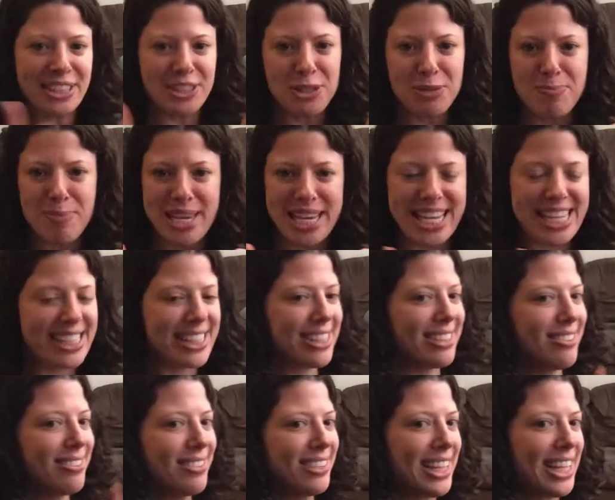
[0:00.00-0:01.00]
2 P's
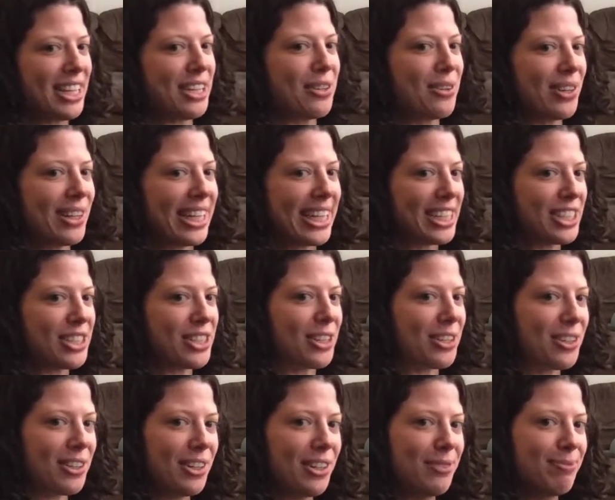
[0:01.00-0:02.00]
and go in like a
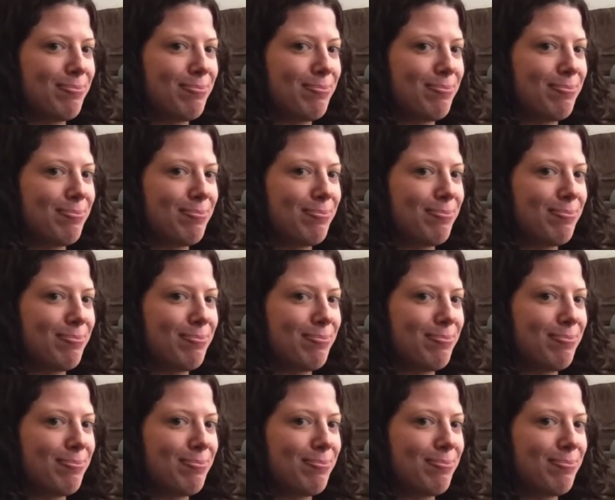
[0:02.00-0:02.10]
circle.